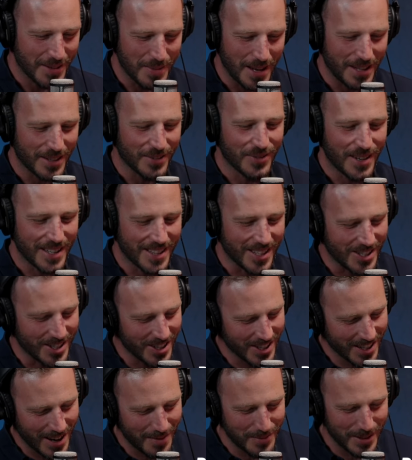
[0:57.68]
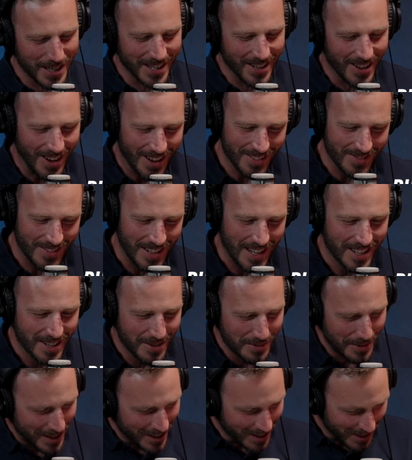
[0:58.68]
about the fact that you're coming in hot, mate. You're
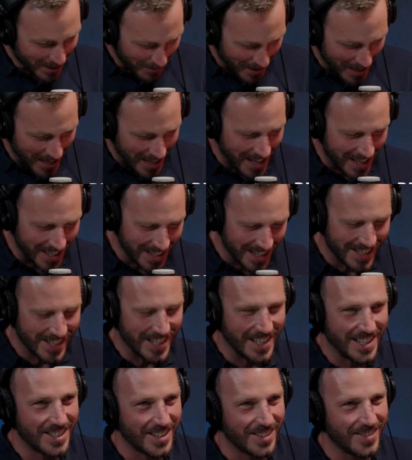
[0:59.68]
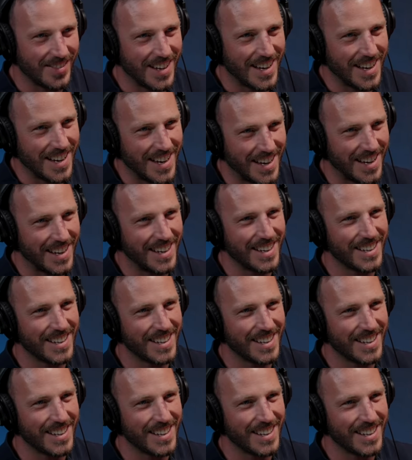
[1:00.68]
bringing some energy, some, uh,